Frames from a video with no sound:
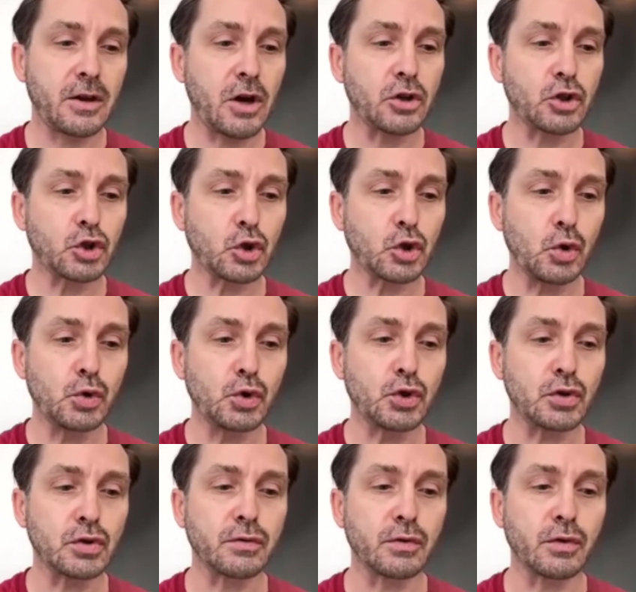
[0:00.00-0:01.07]

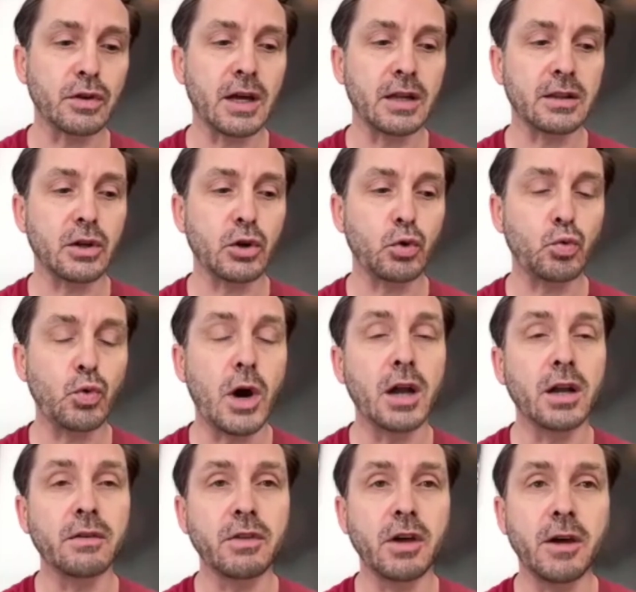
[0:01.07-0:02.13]
solutions for that. One
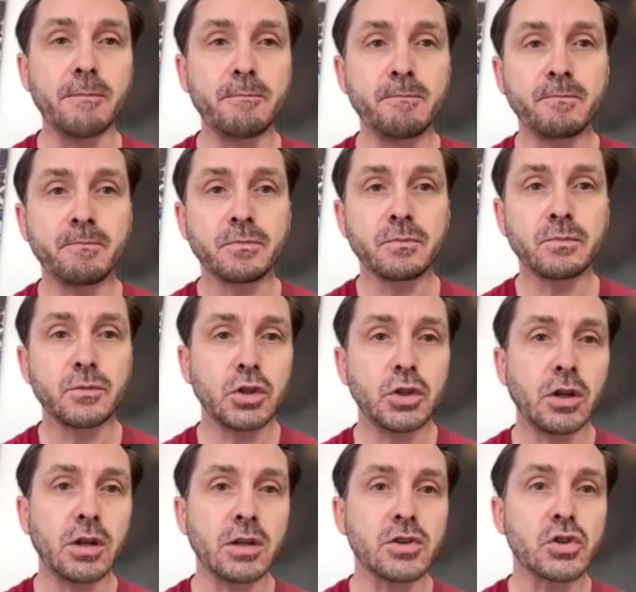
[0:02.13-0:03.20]
of them, you
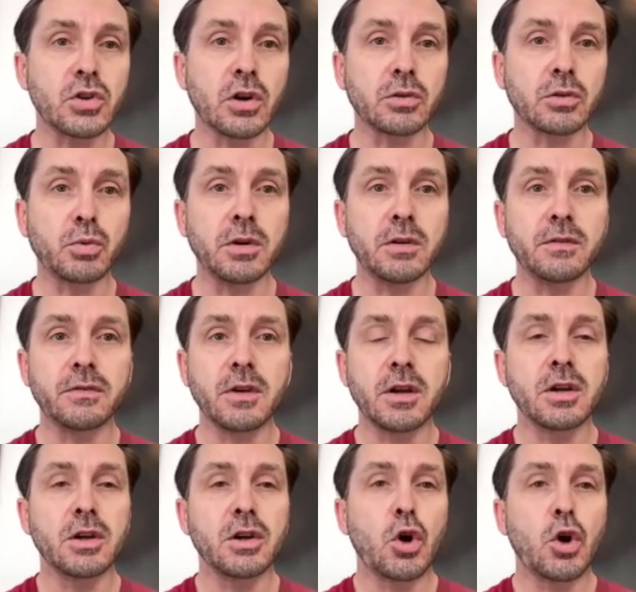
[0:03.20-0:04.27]
know, let's start with
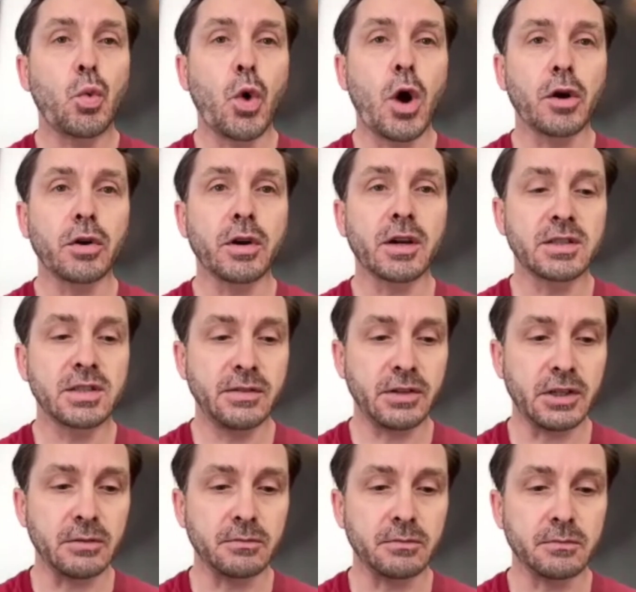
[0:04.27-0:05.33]
water
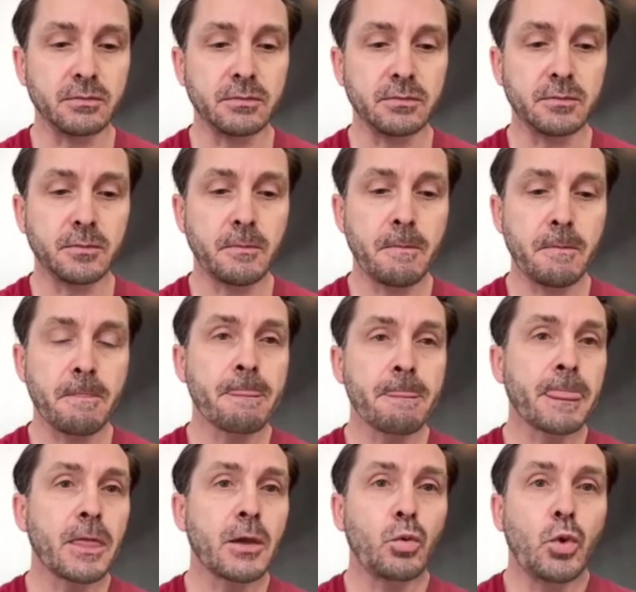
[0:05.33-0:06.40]
activity.
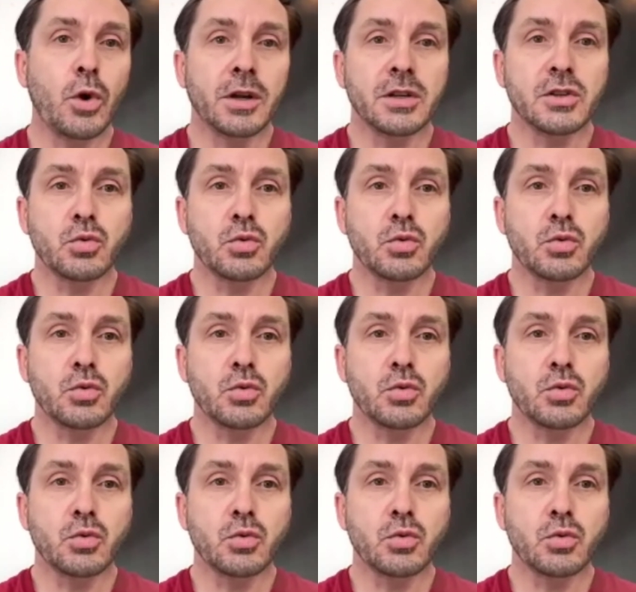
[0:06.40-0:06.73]
What is